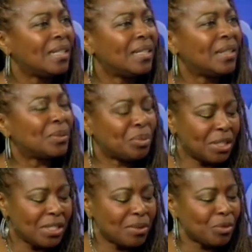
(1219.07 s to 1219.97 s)
you know,
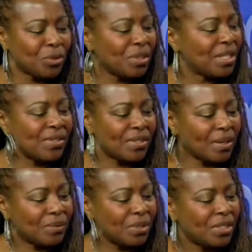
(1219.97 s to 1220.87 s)
putting them through things
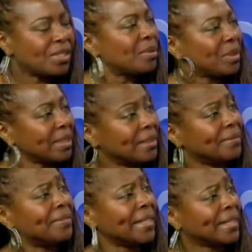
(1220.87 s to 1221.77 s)
that was just simply
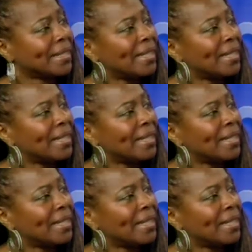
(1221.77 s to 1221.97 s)
unfair.